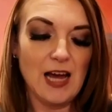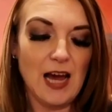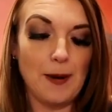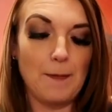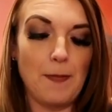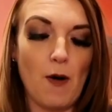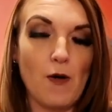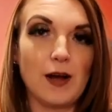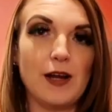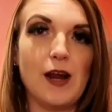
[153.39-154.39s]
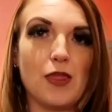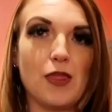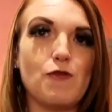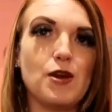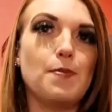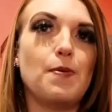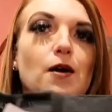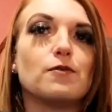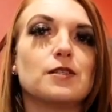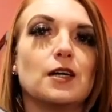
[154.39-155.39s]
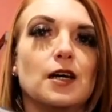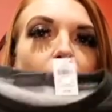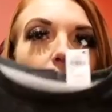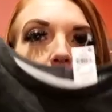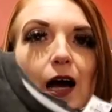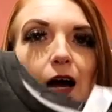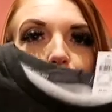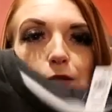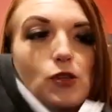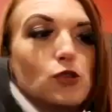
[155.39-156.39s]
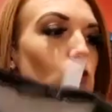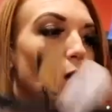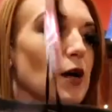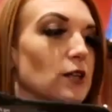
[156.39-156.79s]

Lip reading: and a bargain at £3. So I